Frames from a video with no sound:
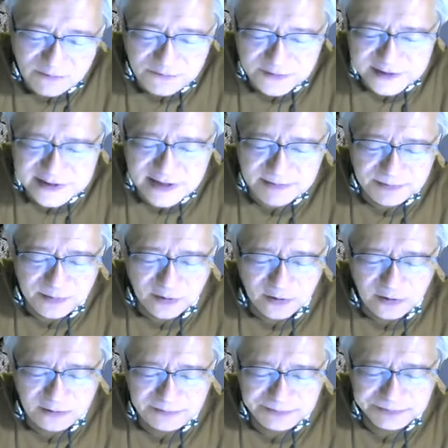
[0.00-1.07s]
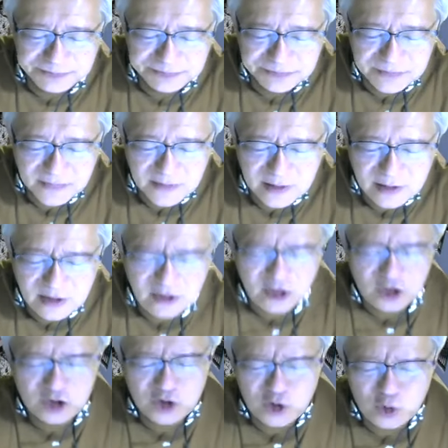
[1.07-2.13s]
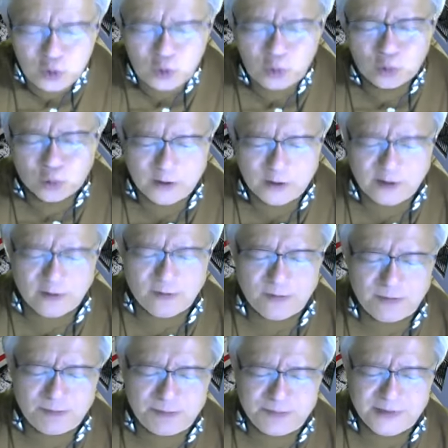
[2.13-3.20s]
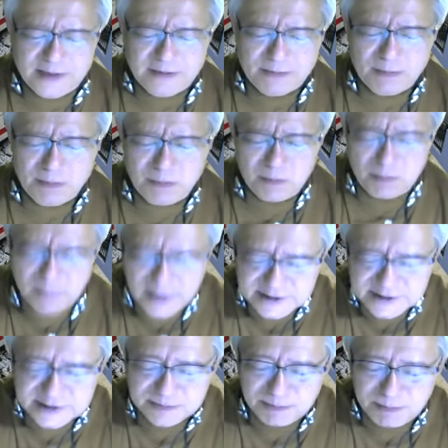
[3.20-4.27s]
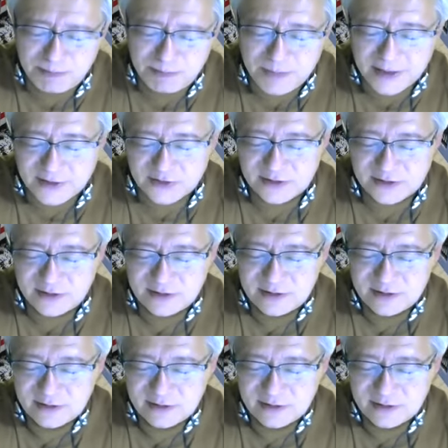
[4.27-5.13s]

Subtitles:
For example, you will be much better